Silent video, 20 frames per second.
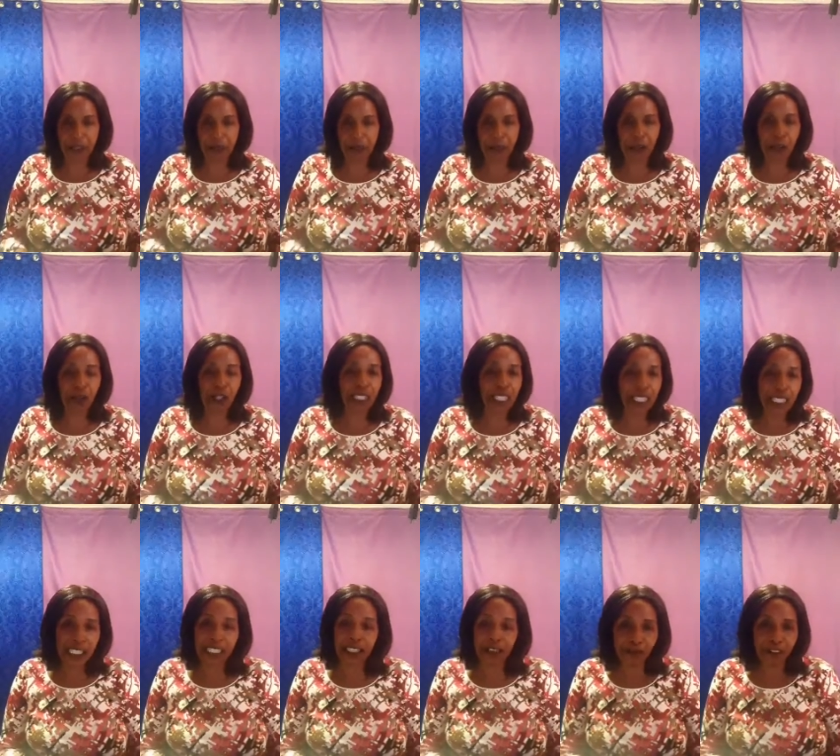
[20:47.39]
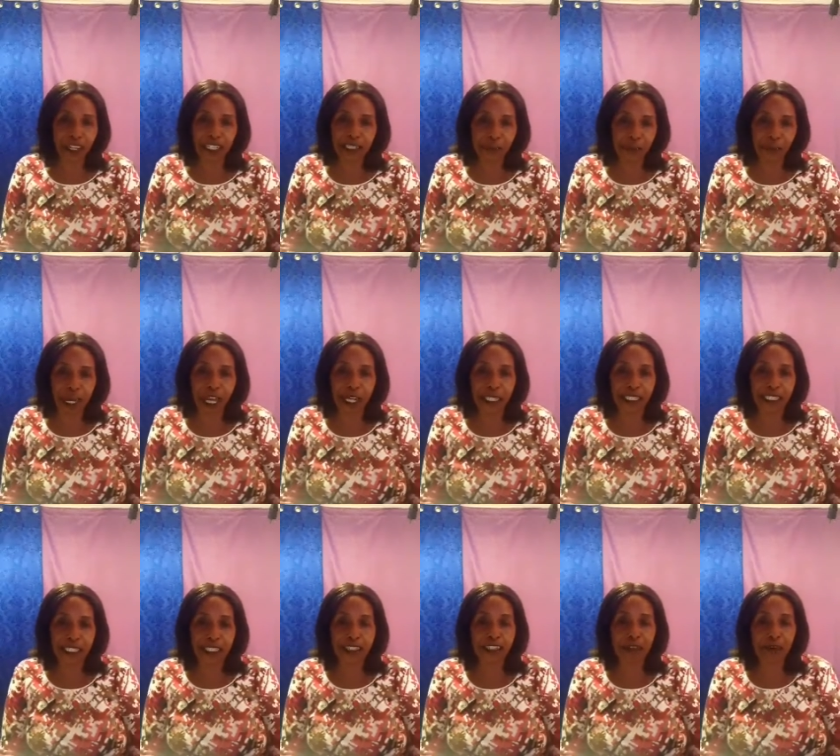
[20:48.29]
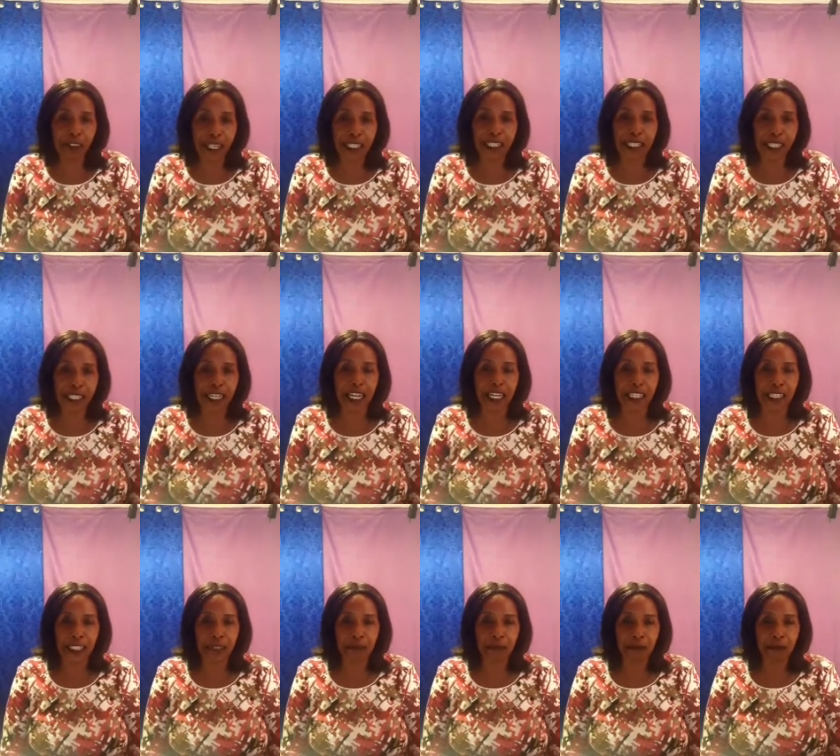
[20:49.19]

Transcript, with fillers: It is very bad. It is very serious.